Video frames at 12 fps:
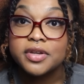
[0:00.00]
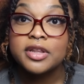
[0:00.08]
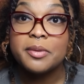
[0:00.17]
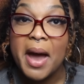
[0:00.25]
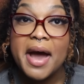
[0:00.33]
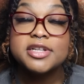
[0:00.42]
In
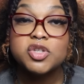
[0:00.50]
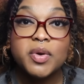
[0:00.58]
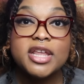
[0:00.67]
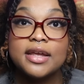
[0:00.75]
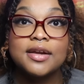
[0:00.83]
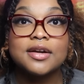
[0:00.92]
the past
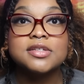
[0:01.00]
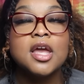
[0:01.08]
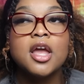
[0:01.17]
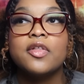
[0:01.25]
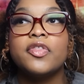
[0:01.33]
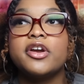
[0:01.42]
20 years,
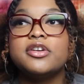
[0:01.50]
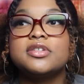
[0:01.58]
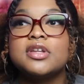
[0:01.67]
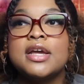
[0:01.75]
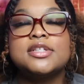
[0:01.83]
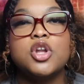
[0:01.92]

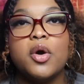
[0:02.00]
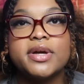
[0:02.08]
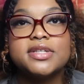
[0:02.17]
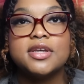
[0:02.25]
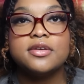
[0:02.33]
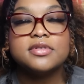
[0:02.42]
it's no
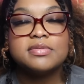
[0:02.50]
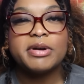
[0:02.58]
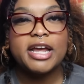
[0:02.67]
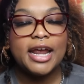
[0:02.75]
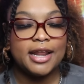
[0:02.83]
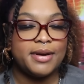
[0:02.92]
excuse.
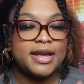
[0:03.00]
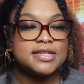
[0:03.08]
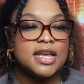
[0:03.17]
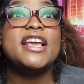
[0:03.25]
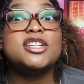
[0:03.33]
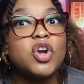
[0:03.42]
But anyways,
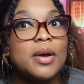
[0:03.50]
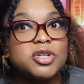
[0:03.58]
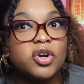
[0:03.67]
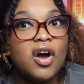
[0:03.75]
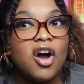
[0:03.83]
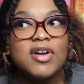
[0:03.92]
he drops
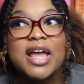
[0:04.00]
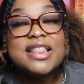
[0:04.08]
her off.